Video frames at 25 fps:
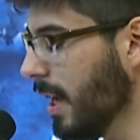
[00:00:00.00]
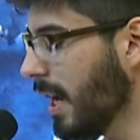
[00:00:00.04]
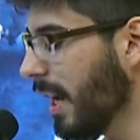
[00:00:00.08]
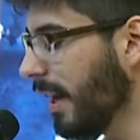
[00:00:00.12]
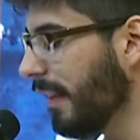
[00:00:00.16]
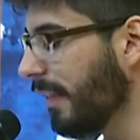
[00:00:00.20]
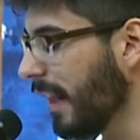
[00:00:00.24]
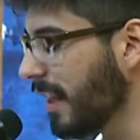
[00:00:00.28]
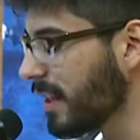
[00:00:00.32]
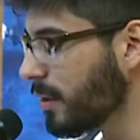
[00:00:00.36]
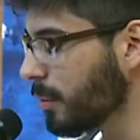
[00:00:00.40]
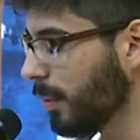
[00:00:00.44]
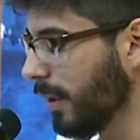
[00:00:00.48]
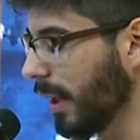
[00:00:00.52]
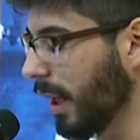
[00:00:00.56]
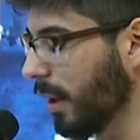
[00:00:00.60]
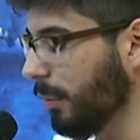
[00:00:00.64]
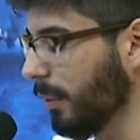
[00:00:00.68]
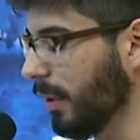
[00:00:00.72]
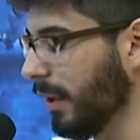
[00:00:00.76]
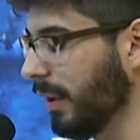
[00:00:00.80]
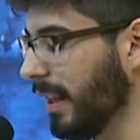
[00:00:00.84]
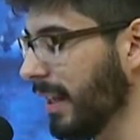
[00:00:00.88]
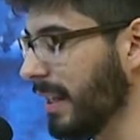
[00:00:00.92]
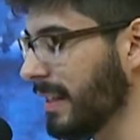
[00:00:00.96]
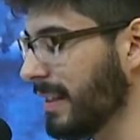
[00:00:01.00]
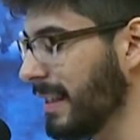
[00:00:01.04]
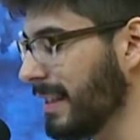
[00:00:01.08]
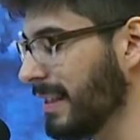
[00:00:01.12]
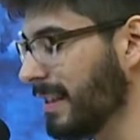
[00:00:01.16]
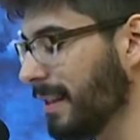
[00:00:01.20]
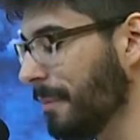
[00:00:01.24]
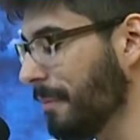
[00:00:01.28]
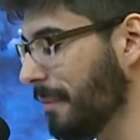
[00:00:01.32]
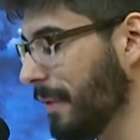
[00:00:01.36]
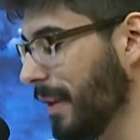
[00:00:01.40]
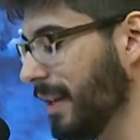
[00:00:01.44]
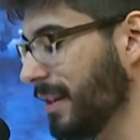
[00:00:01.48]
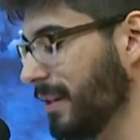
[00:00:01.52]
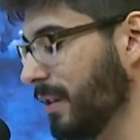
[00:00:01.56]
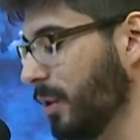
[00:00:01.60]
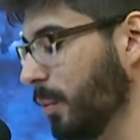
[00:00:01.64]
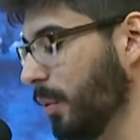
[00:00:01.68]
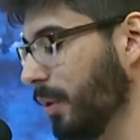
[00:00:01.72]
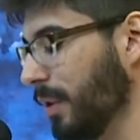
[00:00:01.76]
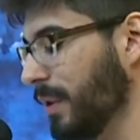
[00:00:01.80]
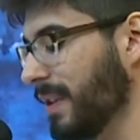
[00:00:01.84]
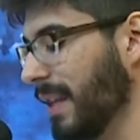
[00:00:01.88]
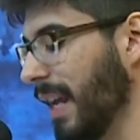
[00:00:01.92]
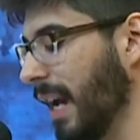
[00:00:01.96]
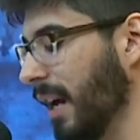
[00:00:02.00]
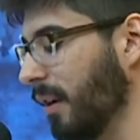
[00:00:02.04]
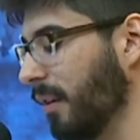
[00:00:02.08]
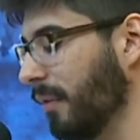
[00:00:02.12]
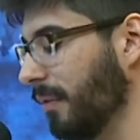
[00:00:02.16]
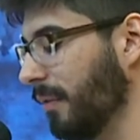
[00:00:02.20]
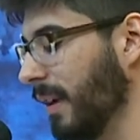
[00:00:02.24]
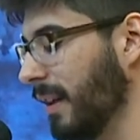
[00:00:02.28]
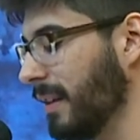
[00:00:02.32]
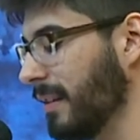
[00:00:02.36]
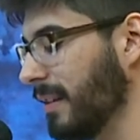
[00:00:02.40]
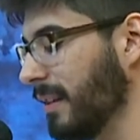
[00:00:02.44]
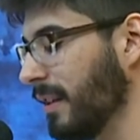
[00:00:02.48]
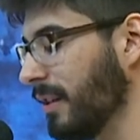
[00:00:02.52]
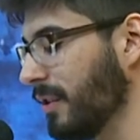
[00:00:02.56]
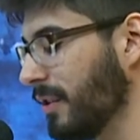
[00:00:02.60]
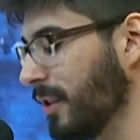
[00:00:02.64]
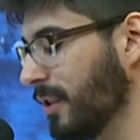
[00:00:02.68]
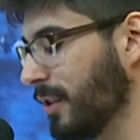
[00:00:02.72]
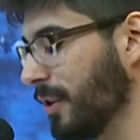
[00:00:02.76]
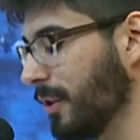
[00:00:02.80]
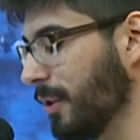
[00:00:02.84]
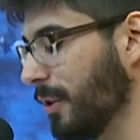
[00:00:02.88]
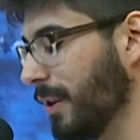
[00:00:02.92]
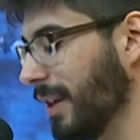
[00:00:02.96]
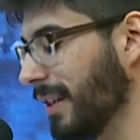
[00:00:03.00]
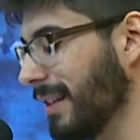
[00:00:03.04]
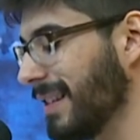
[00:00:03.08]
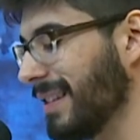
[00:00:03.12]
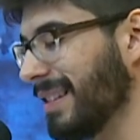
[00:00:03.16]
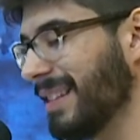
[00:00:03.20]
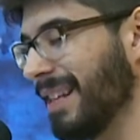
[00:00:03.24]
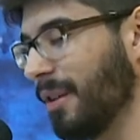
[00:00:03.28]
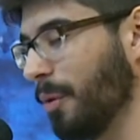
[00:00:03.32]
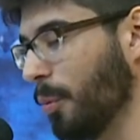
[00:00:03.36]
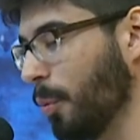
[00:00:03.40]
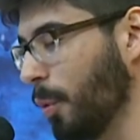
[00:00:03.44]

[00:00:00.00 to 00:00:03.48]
And that's when I realized that some things are worth sacrificing just so you get to see the